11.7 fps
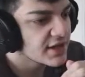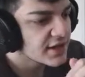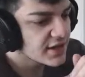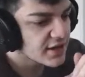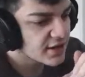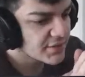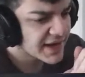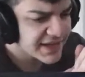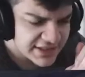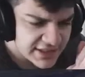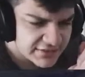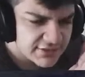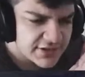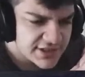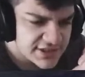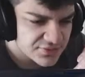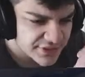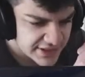I think even
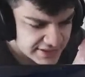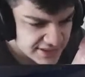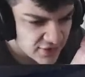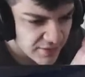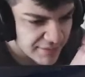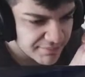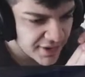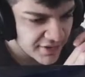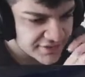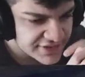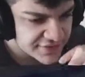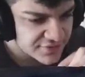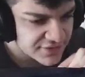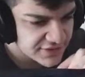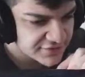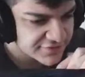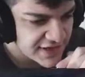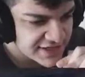this run I seal my buffs. I don't kill
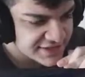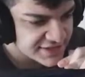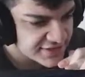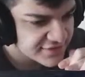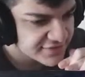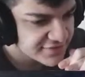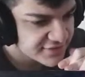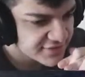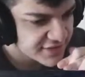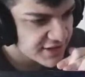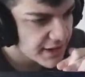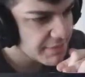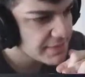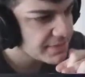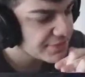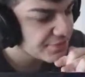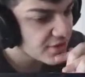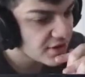fast enough. I might be
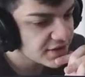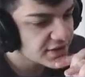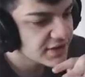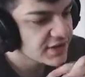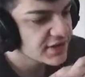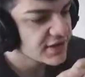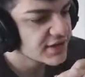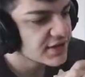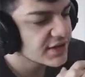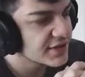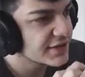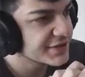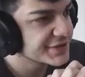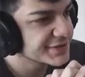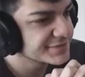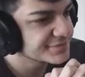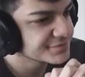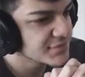wrong.
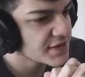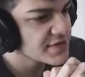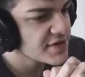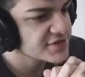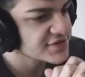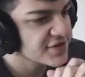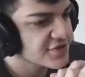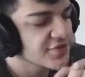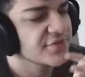Maybe that was another run.